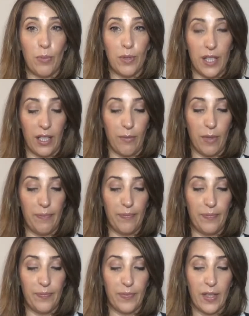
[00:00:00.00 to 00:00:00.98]
predicament.
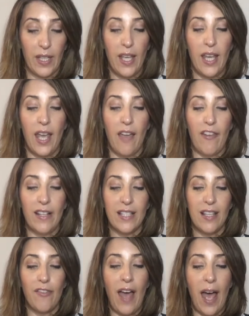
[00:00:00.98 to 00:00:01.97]

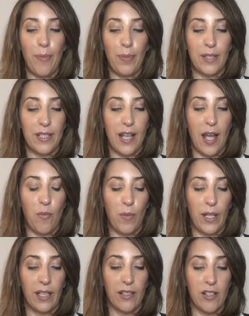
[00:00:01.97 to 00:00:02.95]
Events have happened, and
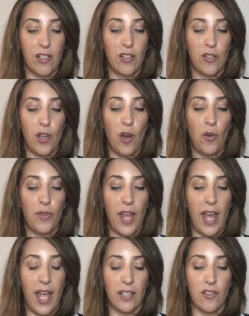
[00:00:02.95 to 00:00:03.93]
we continue to hold
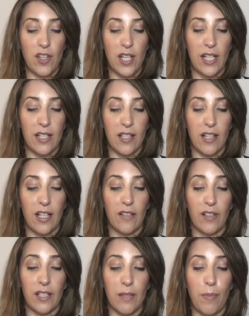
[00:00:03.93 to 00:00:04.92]
their energy inside
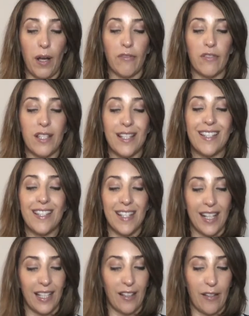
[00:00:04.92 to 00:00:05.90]
of us by
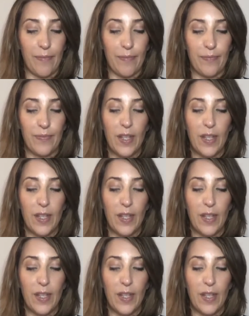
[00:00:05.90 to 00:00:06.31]
resisting them.